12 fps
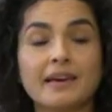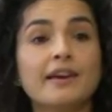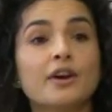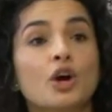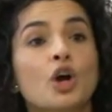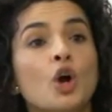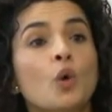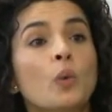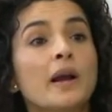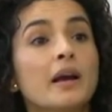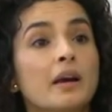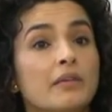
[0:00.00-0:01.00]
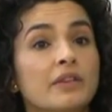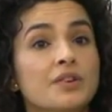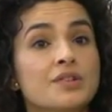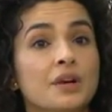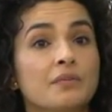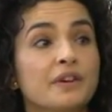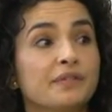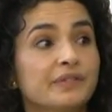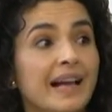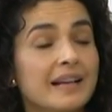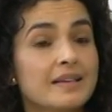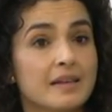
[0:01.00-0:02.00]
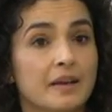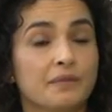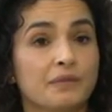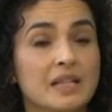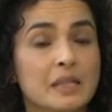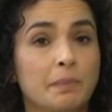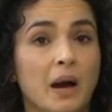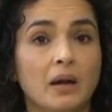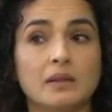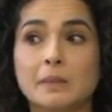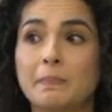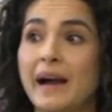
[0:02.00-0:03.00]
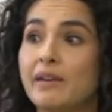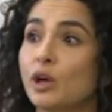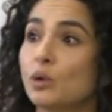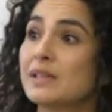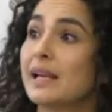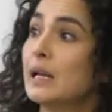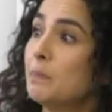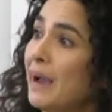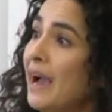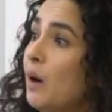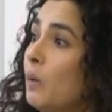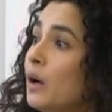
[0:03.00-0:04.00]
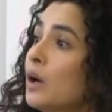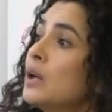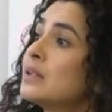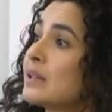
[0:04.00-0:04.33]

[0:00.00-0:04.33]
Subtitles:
here, where there's a reflexive response by those in power